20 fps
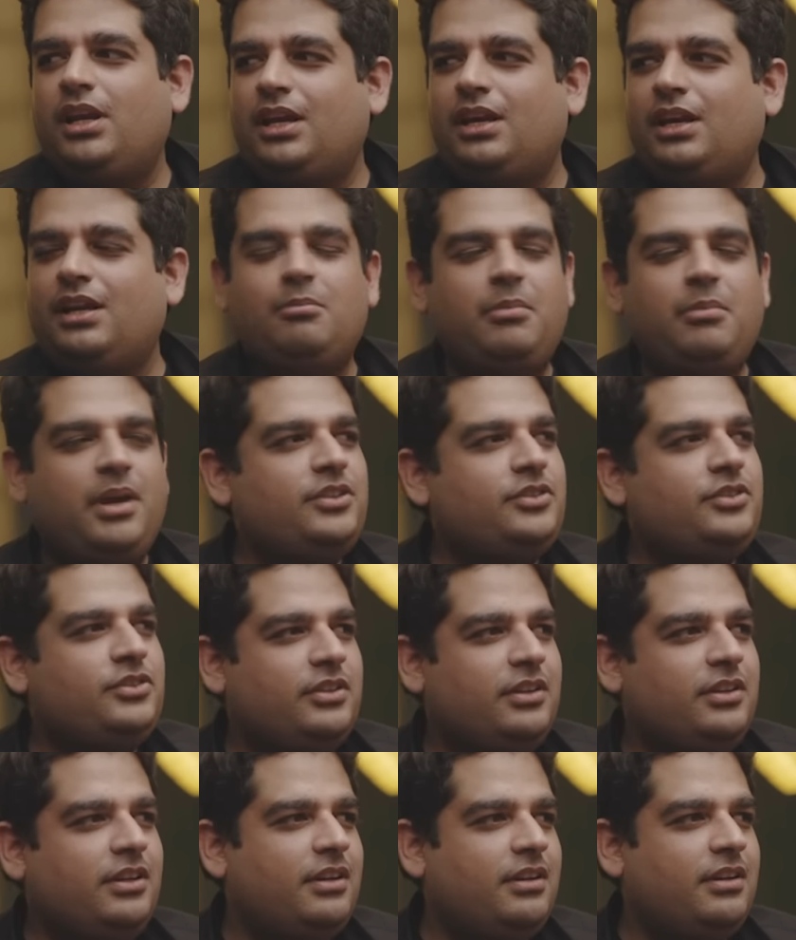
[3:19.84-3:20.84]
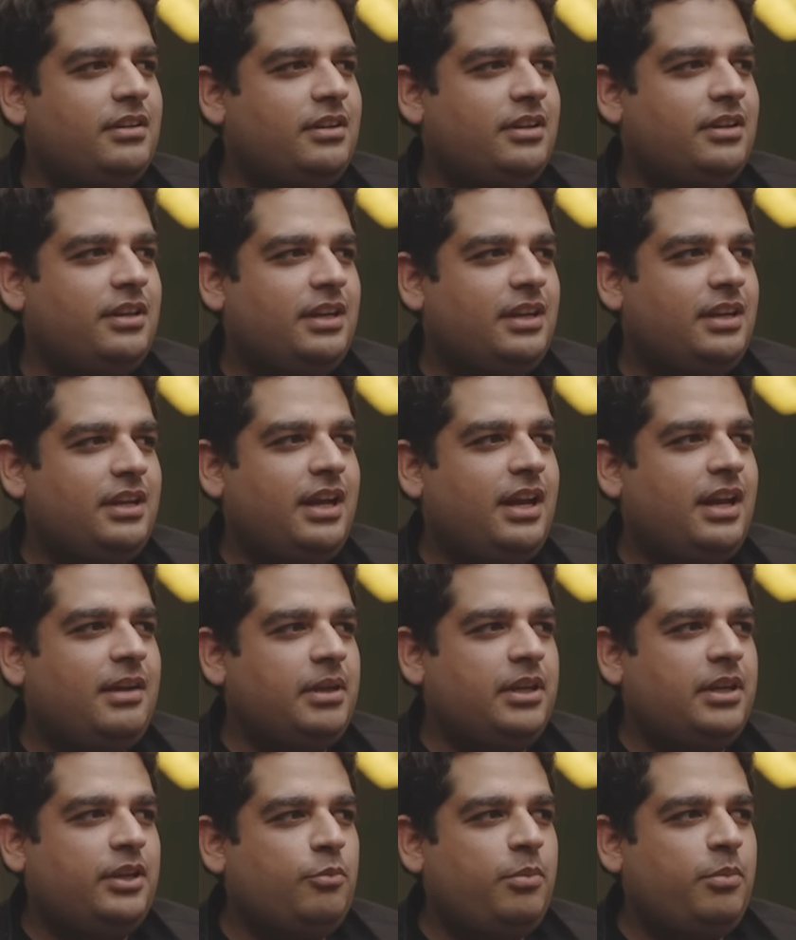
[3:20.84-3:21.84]
Nikhil mentioned, I
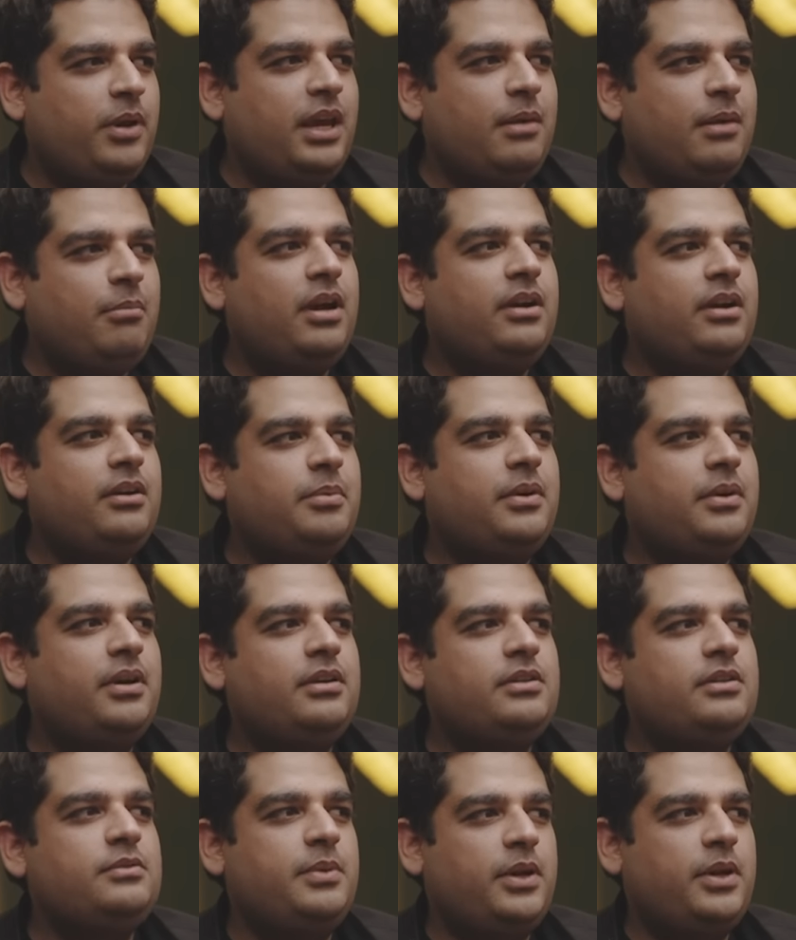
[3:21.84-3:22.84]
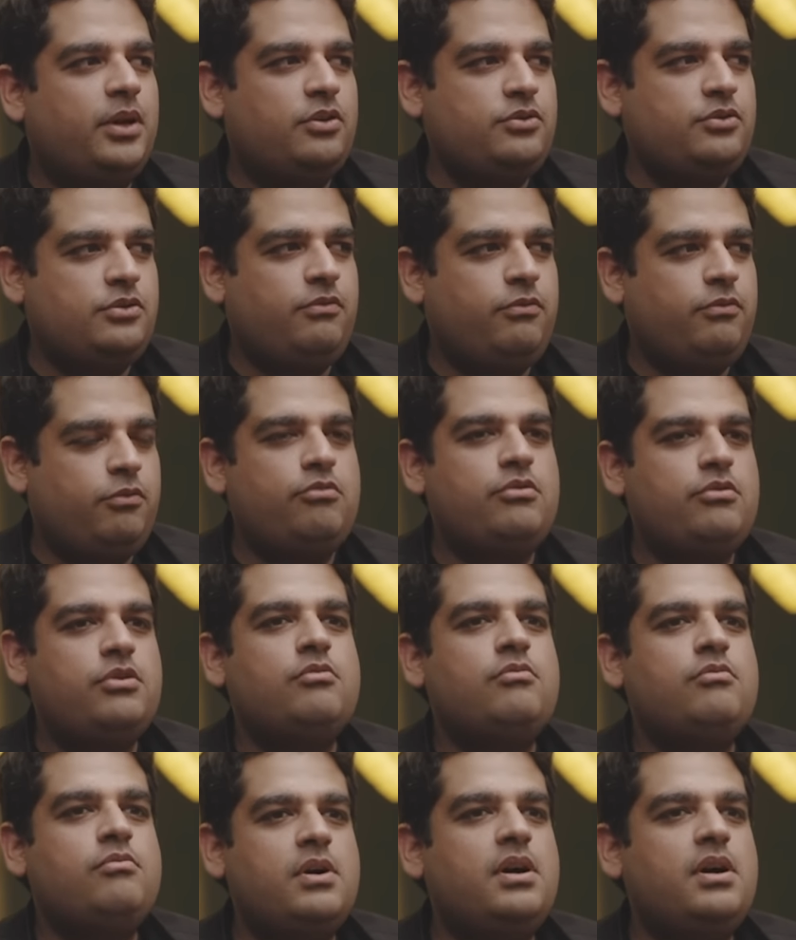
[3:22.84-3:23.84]
mean, you became entrepreneurs because of who
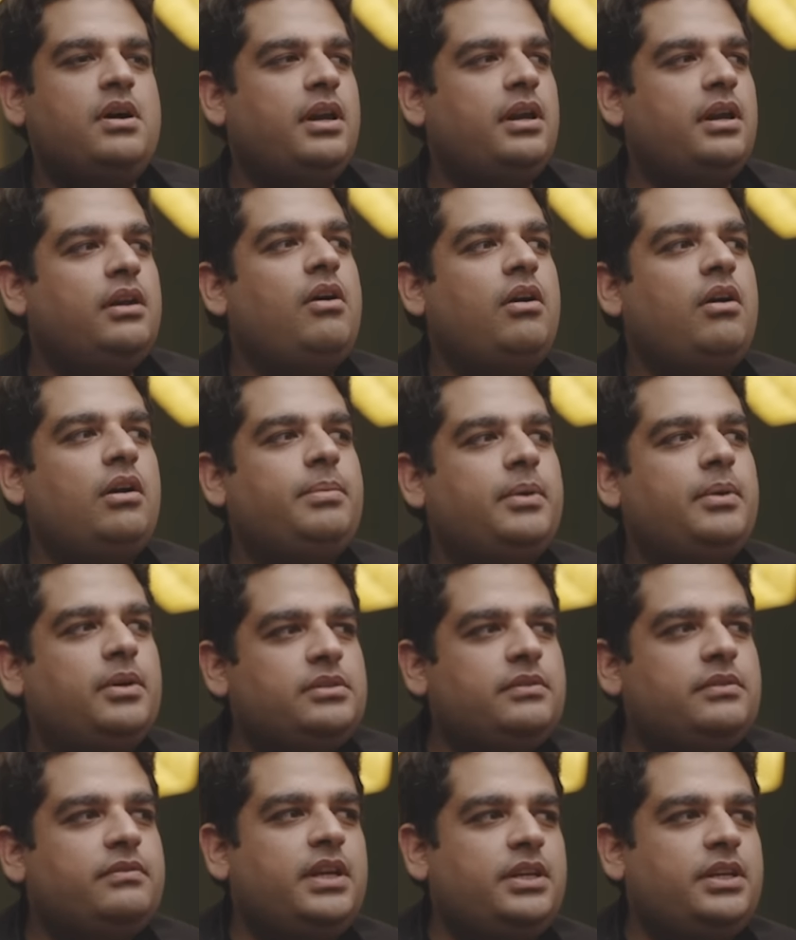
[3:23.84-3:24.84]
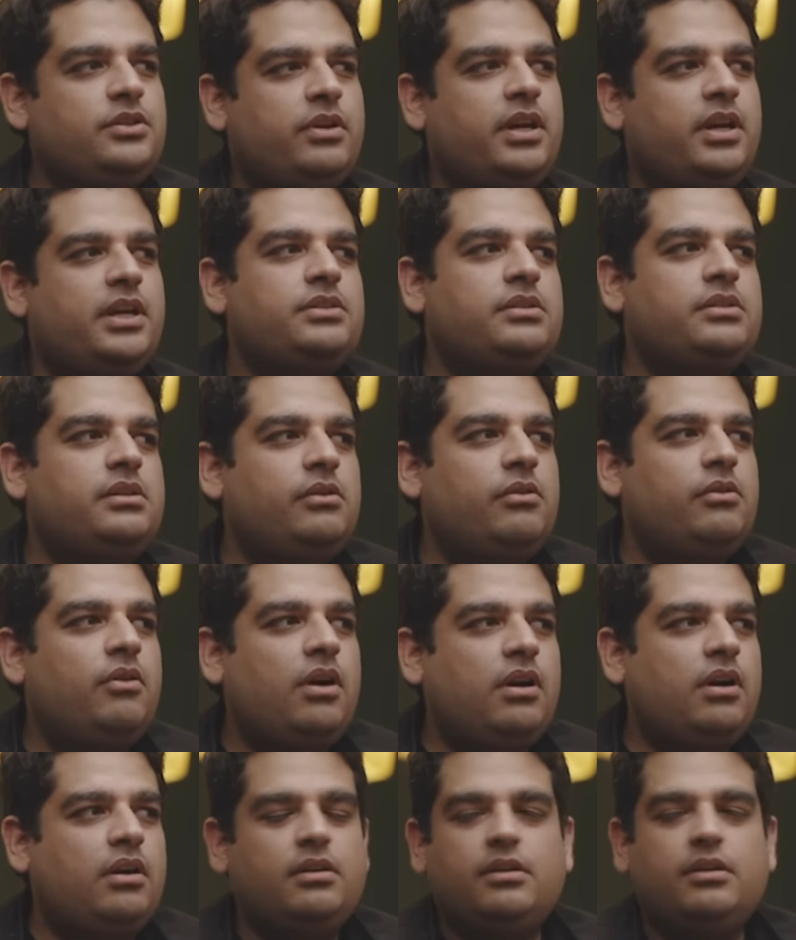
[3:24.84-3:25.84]
you were and not because of the education you
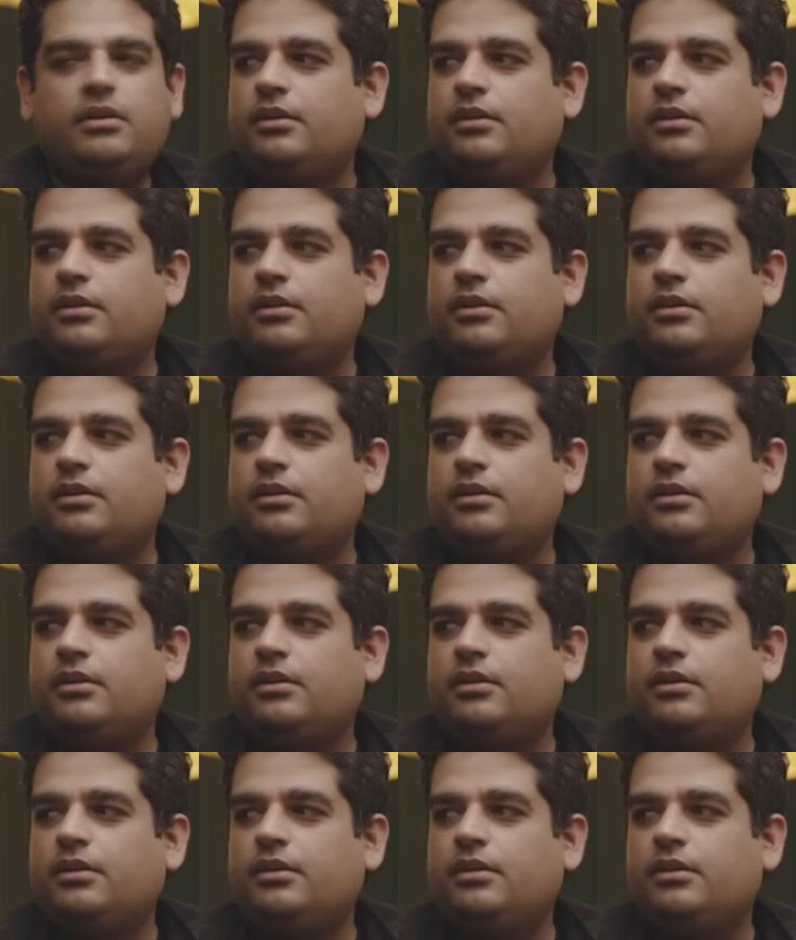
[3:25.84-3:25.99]
got. No, no,